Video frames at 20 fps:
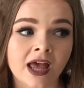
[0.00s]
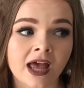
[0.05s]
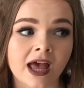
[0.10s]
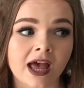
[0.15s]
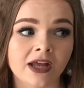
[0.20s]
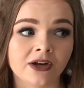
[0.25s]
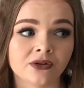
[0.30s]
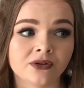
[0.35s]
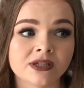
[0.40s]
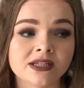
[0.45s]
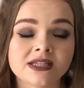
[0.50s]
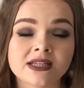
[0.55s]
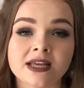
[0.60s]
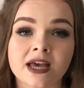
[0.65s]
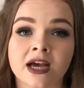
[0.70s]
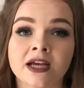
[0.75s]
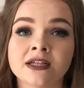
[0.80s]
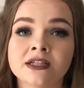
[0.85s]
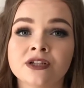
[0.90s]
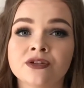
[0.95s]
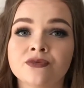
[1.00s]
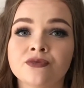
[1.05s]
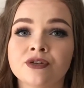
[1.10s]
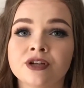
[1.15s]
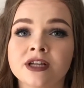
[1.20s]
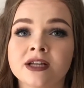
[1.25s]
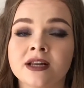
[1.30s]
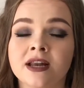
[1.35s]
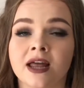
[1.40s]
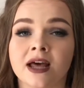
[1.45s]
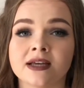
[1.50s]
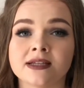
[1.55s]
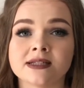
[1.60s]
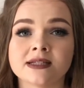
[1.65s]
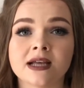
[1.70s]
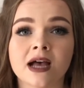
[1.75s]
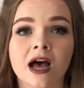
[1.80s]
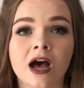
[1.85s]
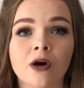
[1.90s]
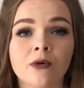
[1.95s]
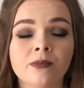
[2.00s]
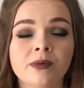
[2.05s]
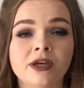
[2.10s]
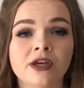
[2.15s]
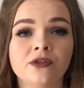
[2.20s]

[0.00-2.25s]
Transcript: And honestly, I didn't realize how big